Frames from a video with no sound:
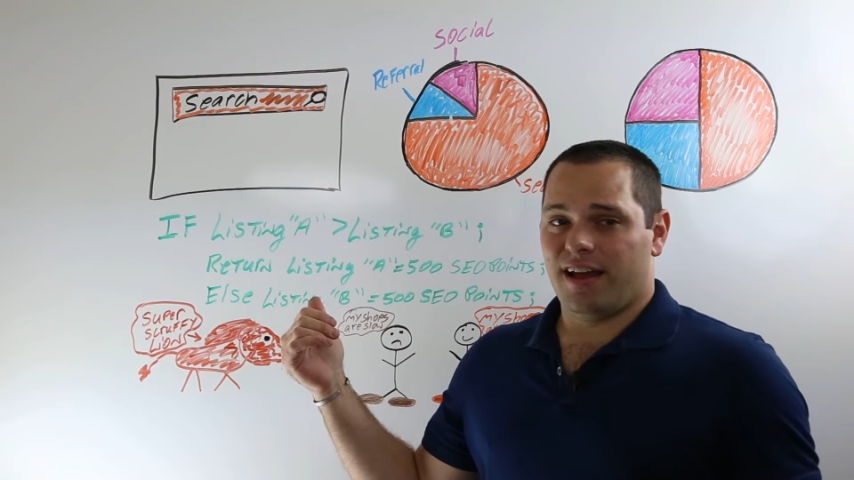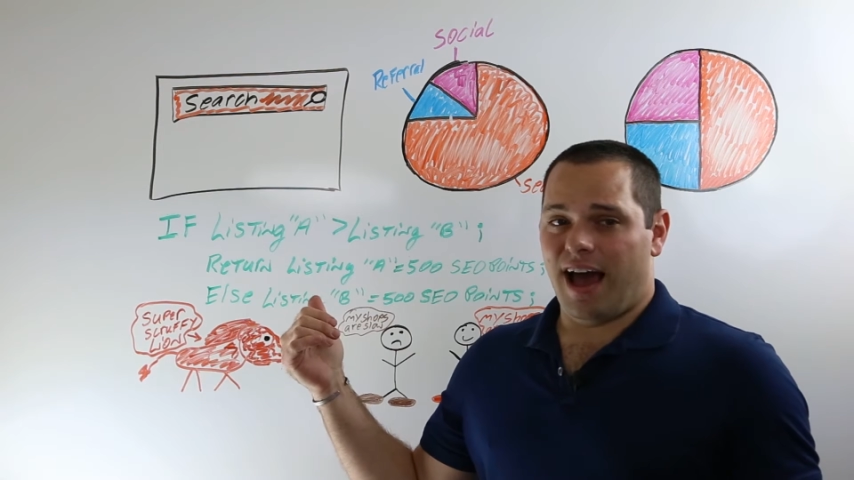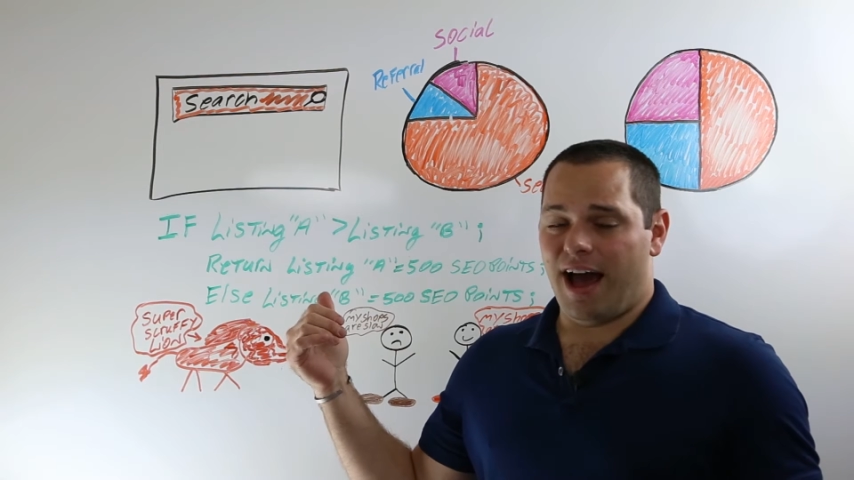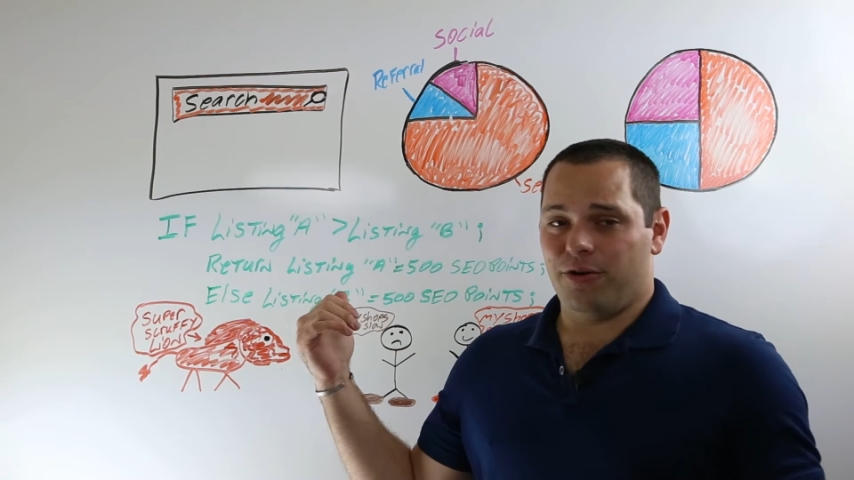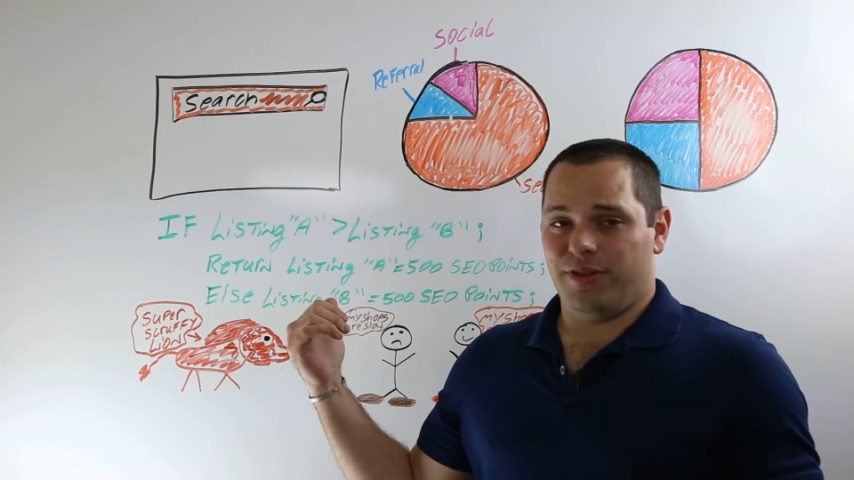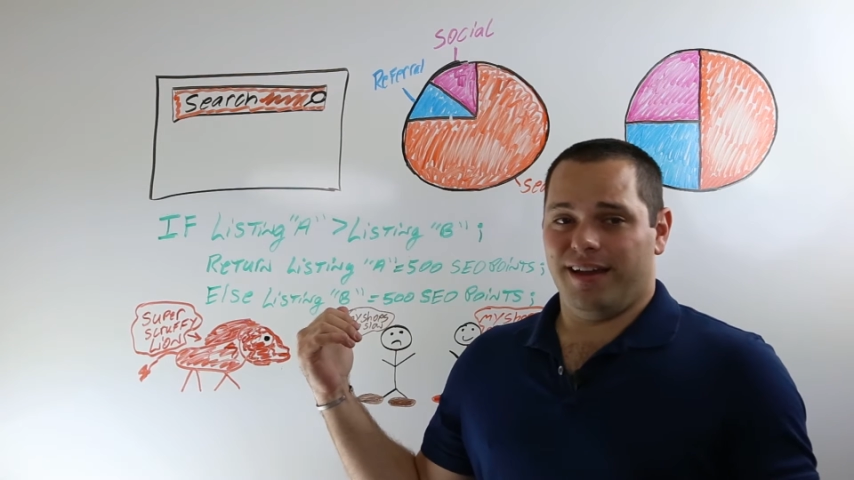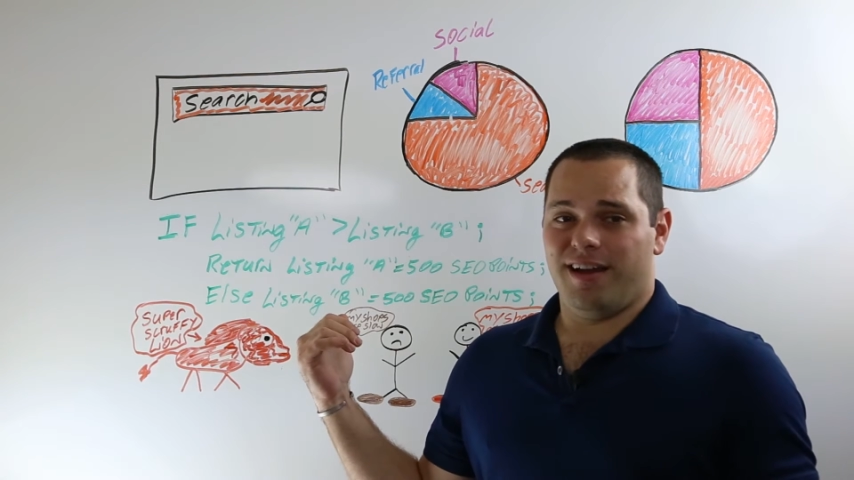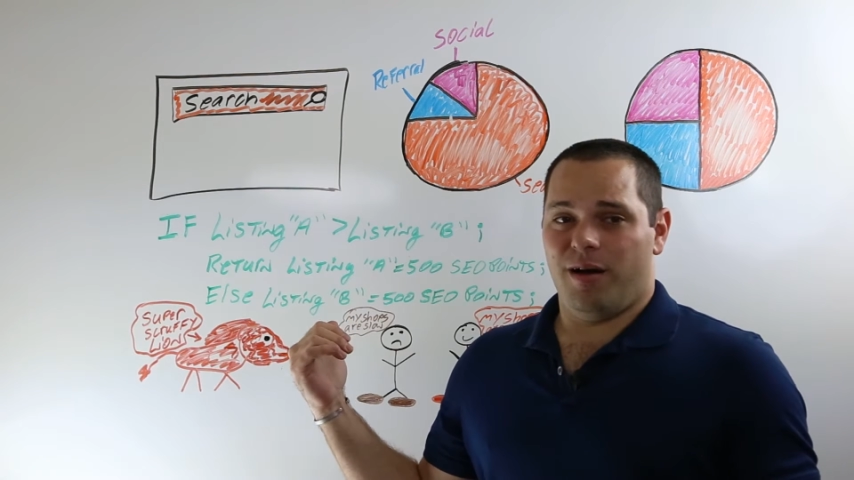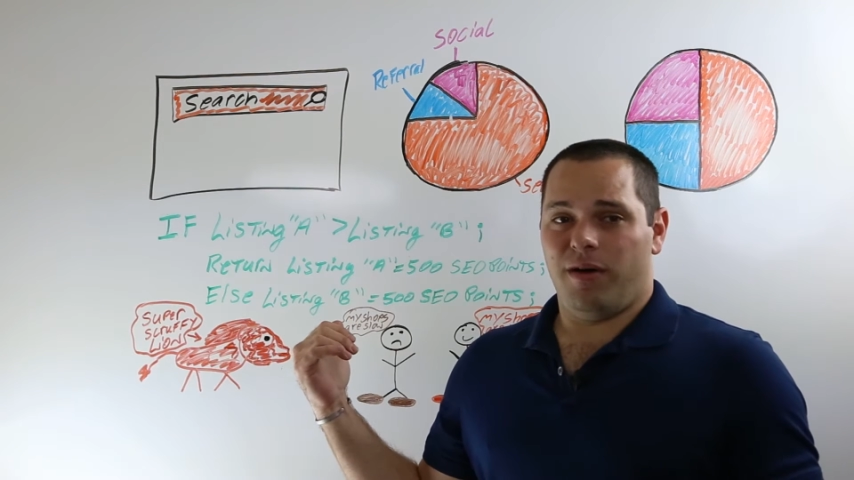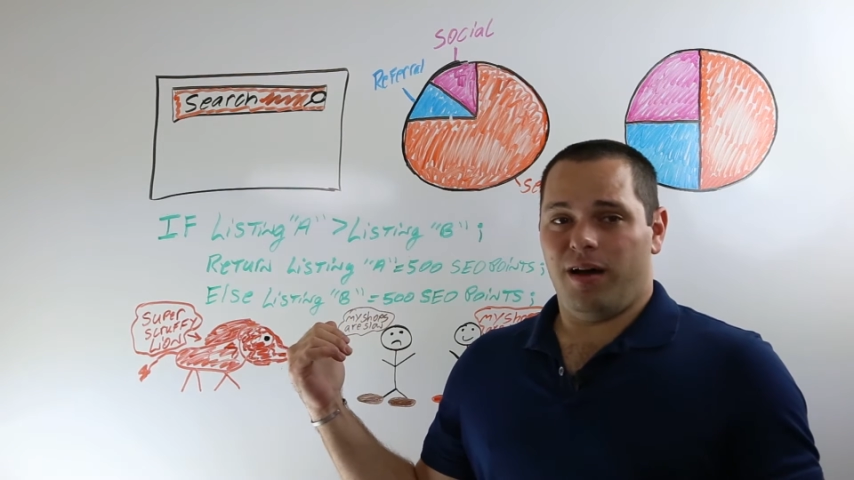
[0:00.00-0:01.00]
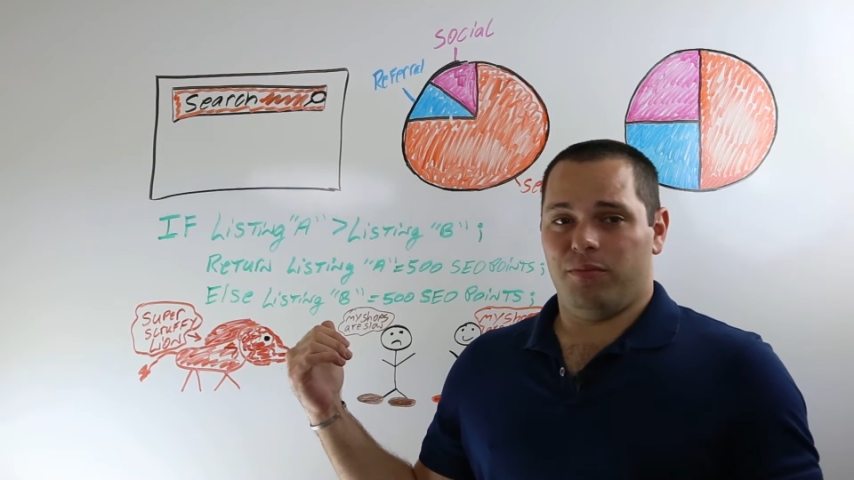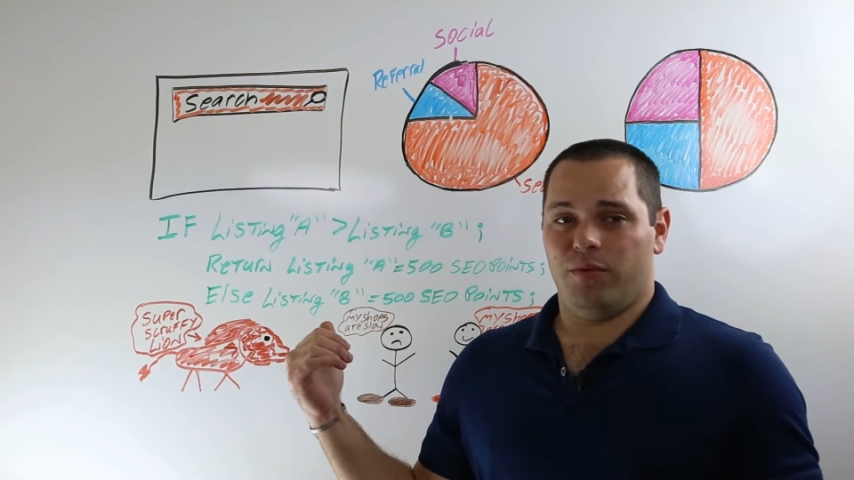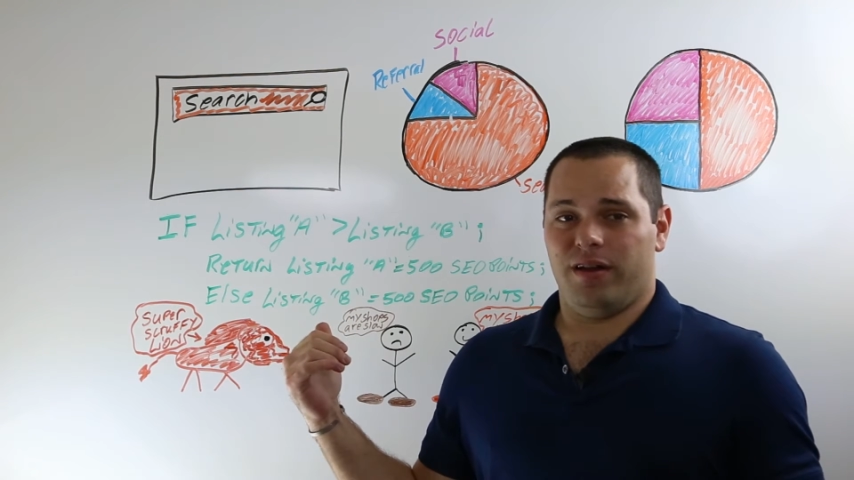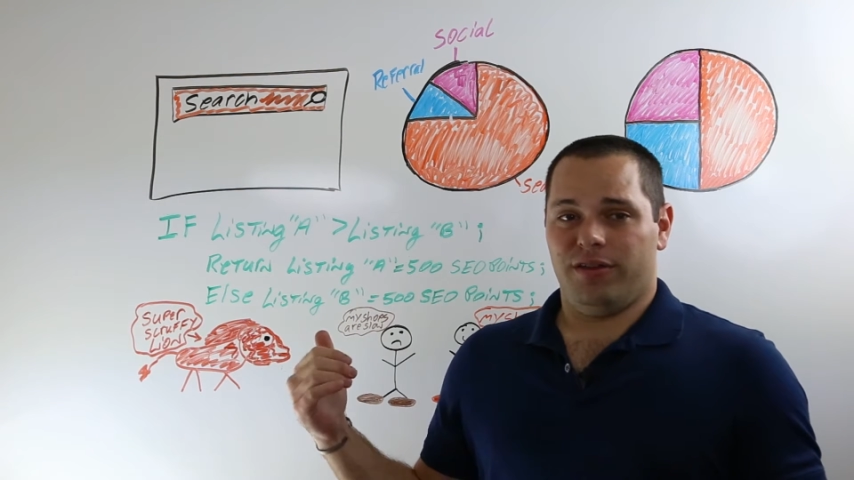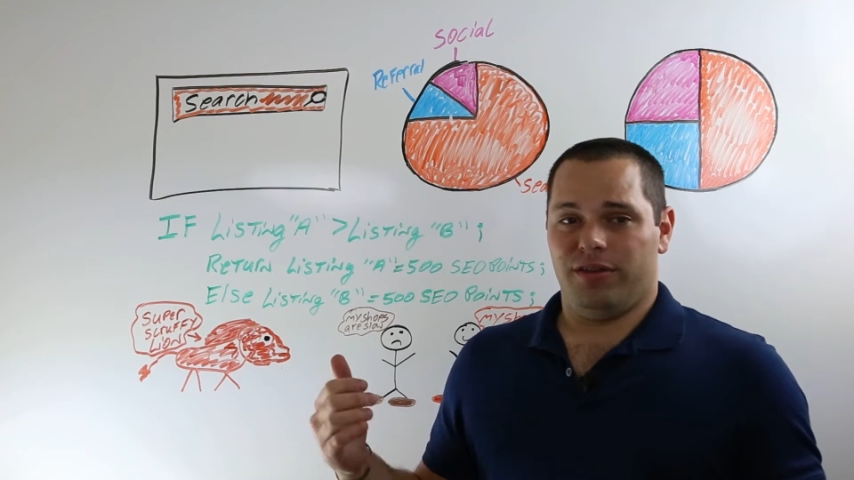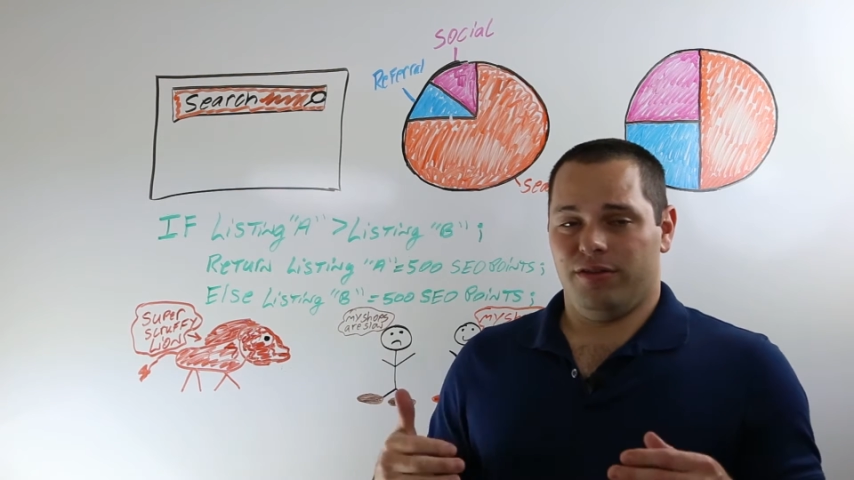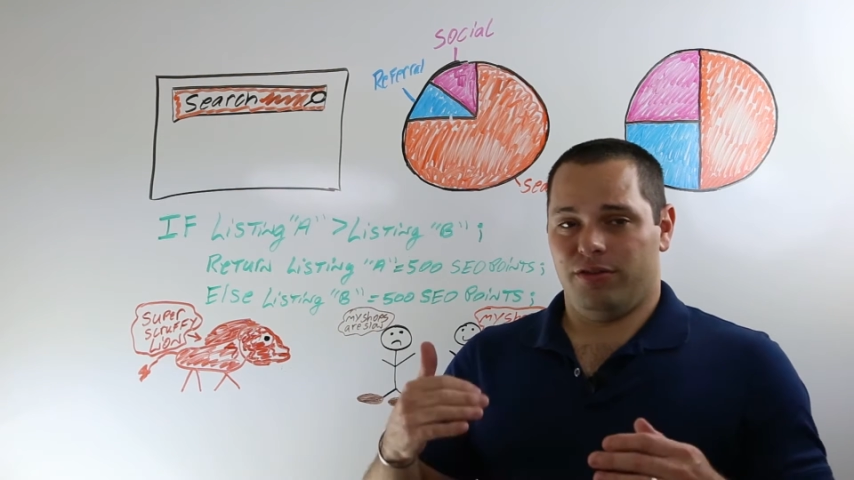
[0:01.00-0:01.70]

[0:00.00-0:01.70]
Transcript: how they come up with